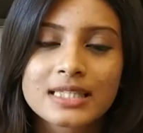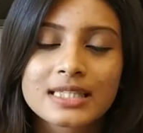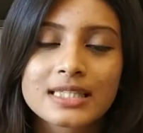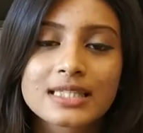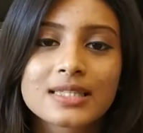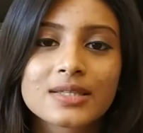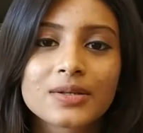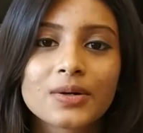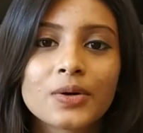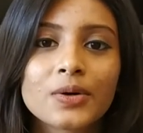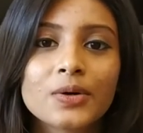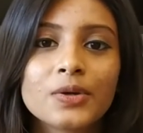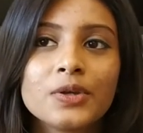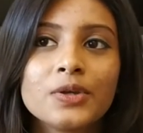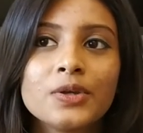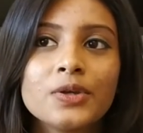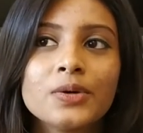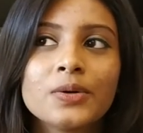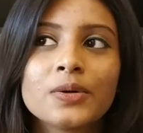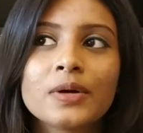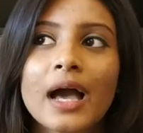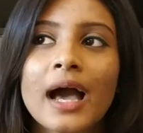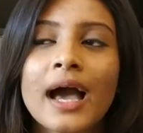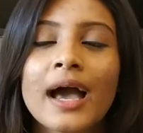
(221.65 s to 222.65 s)
So
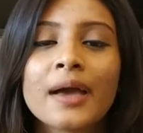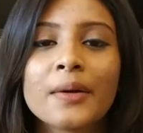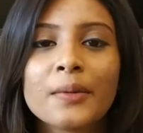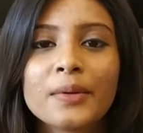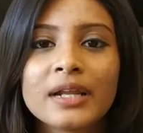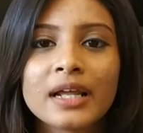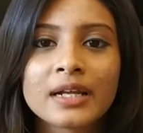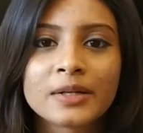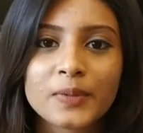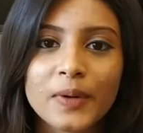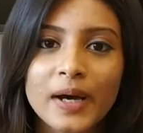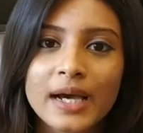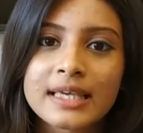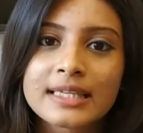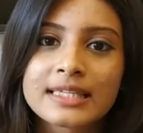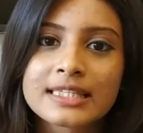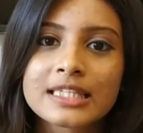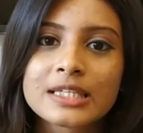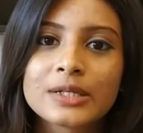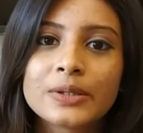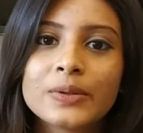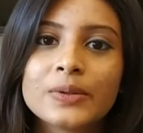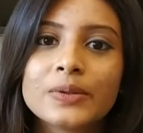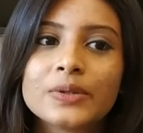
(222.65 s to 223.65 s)
I would advise
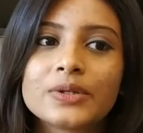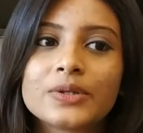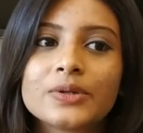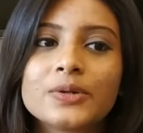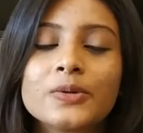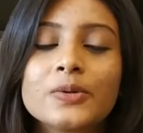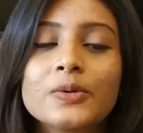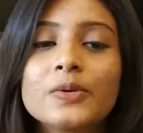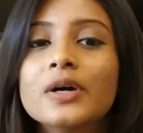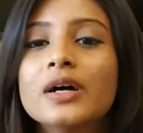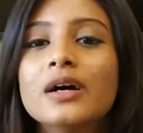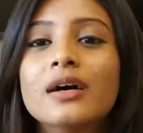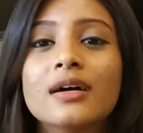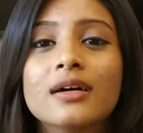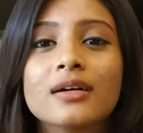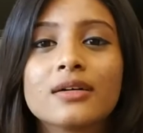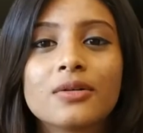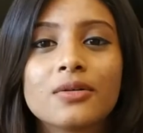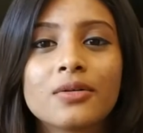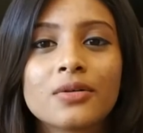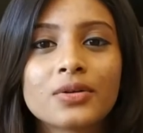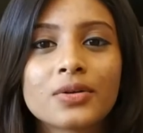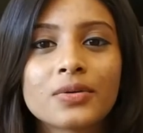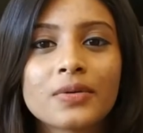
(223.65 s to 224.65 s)
you to
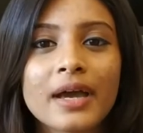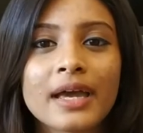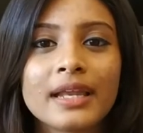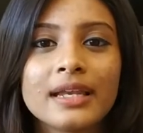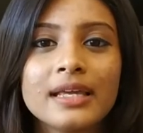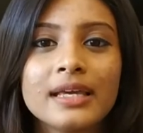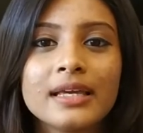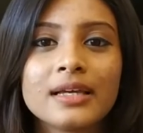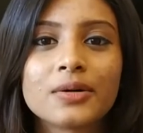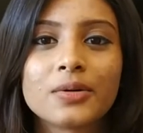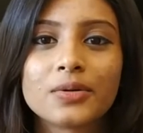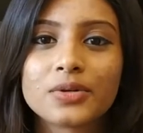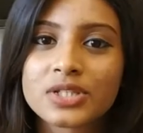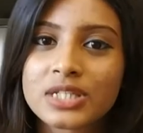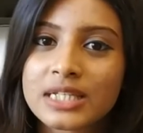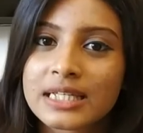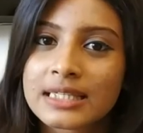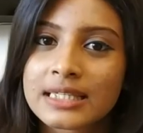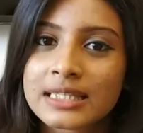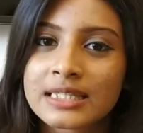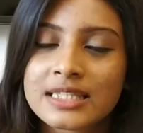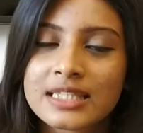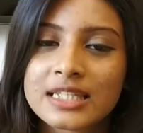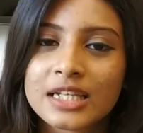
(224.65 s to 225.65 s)
go to any
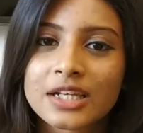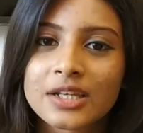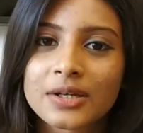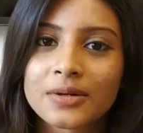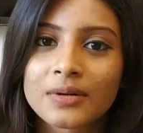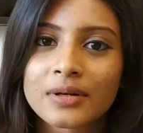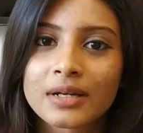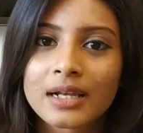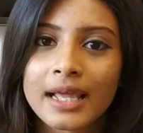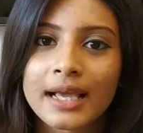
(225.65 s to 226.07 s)
coaching institute.